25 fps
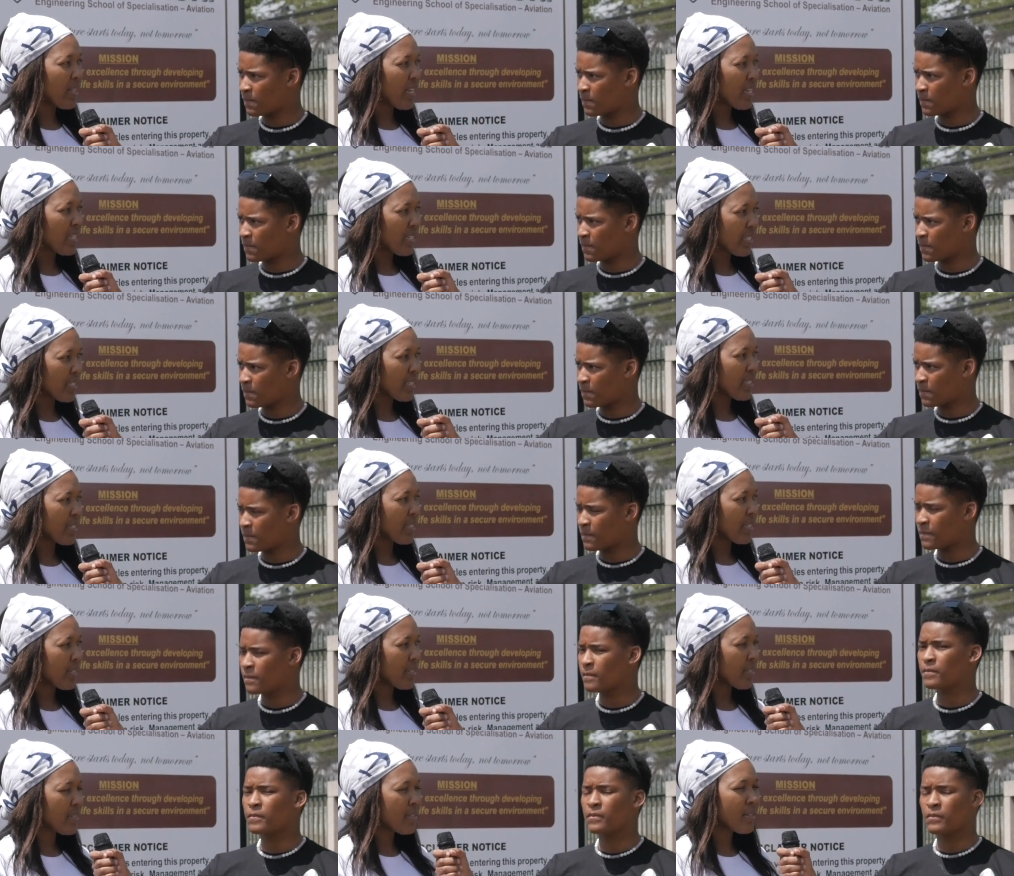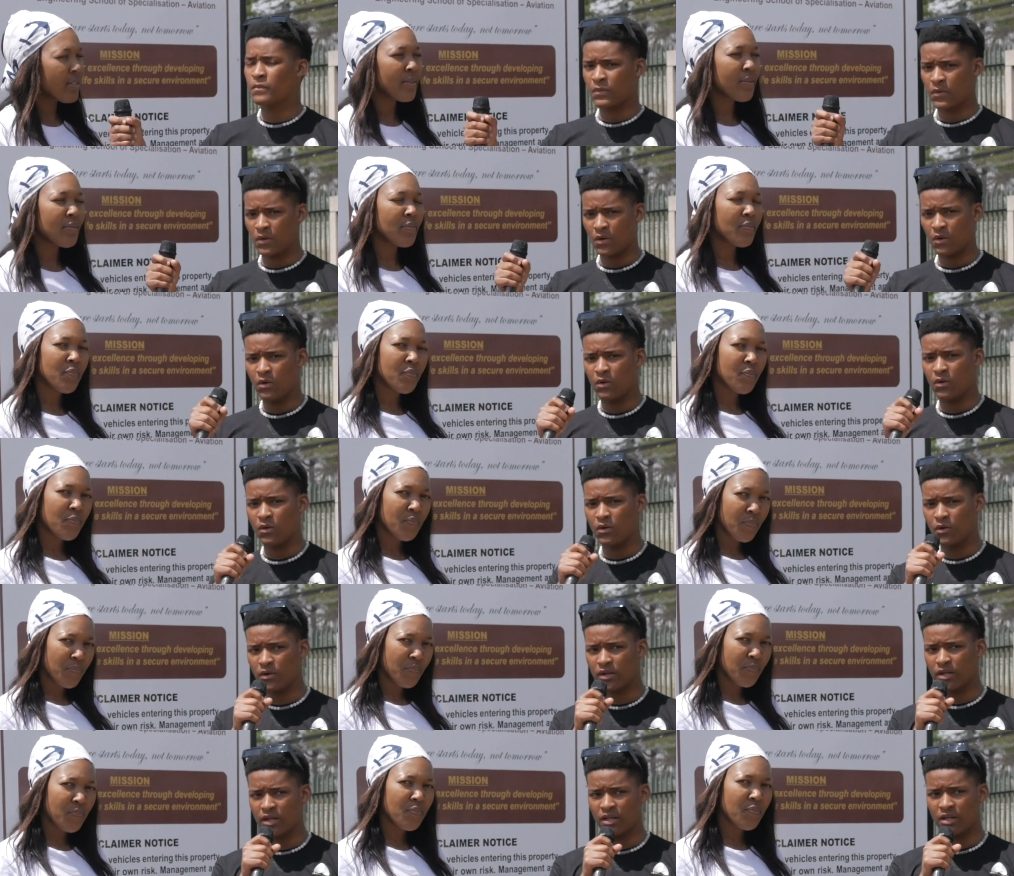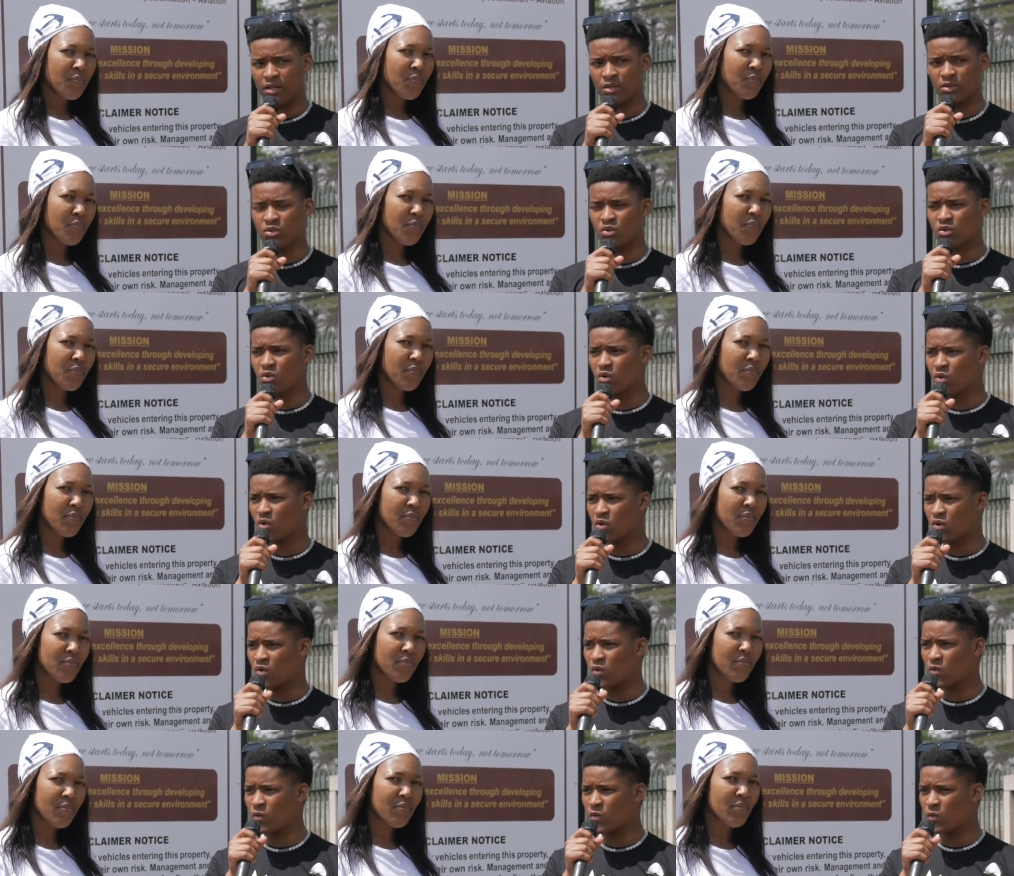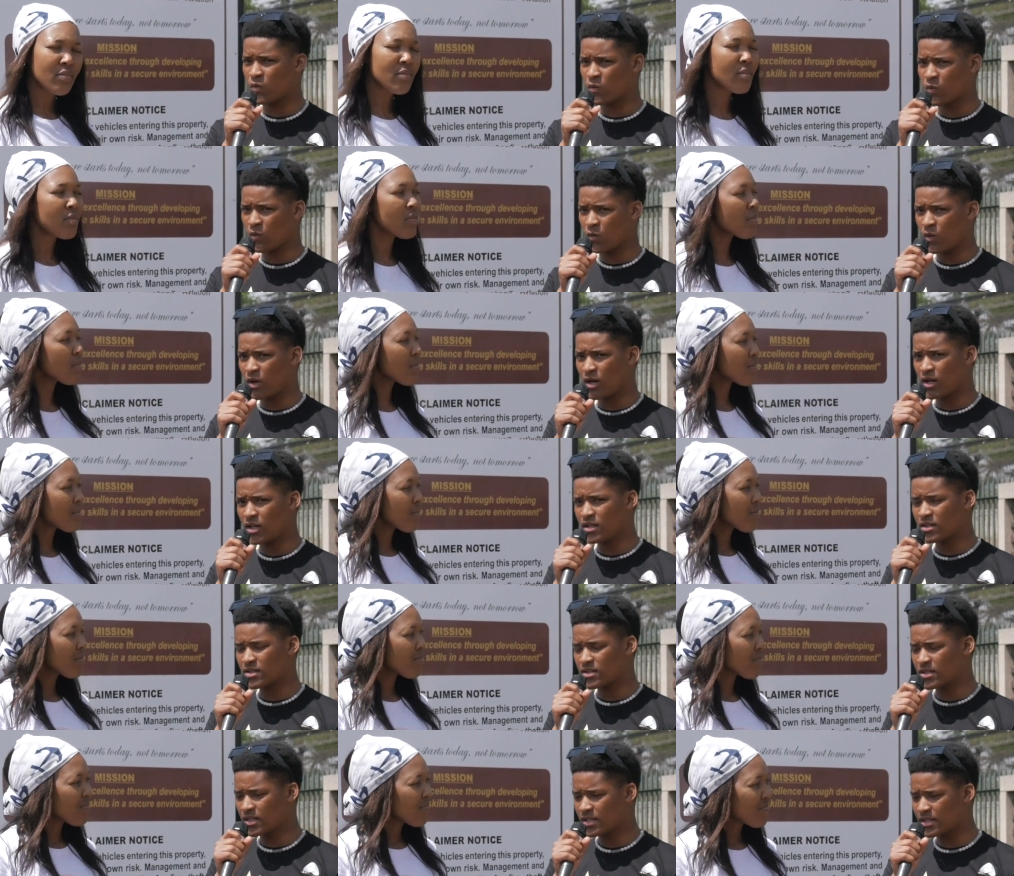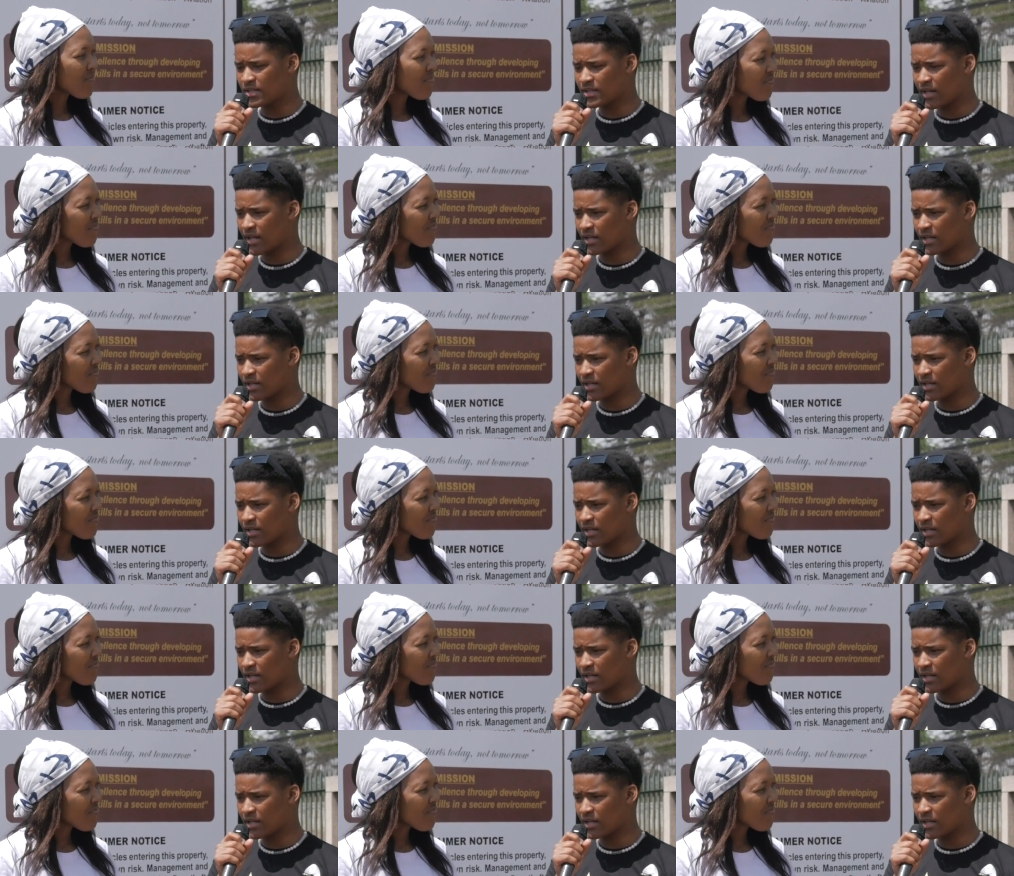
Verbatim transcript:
Speaker 1: that.
Speaker 2: Oh, okay. So, what is this